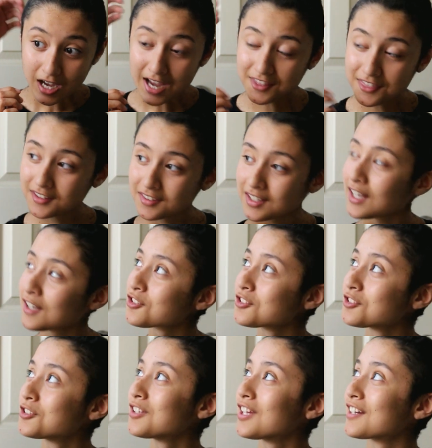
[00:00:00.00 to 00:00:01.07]
I think they
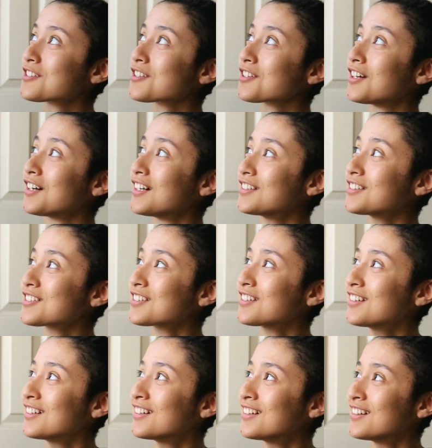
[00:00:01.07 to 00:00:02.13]
actually do that in salons.
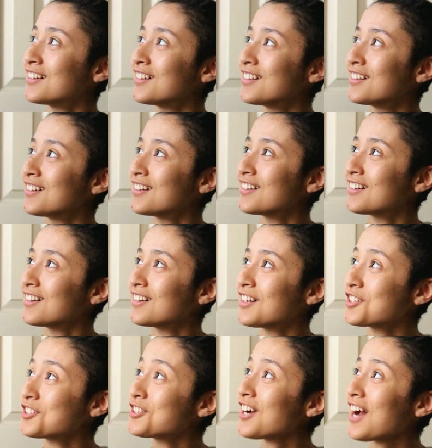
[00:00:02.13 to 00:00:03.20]

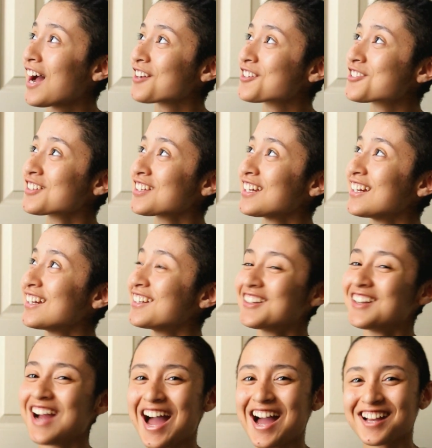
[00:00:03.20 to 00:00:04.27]
You're actually
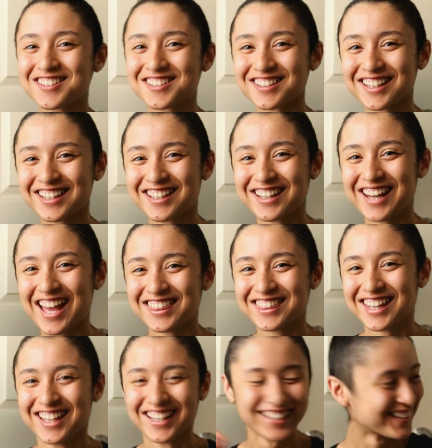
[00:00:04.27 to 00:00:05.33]
good
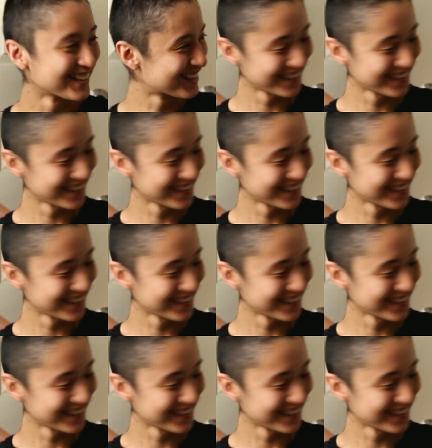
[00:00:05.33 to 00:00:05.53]
at this.